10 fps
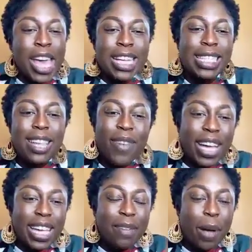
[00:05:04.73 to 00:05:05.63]
and see if I
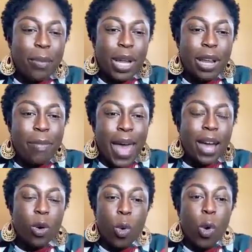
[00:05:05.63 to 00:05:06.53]
can get my money
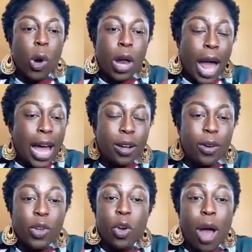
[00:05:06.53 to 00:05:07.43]
back? Or I
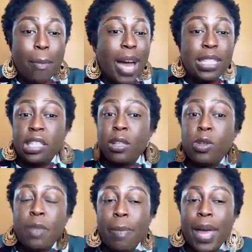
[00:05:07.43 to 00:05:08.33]
don't, I might just lose
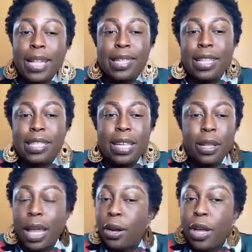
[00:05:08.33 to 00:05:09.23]
my pants in this deal.
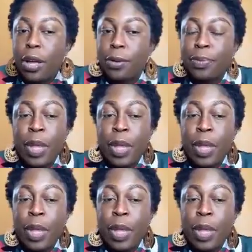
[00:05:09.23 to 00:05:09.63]
I don't know.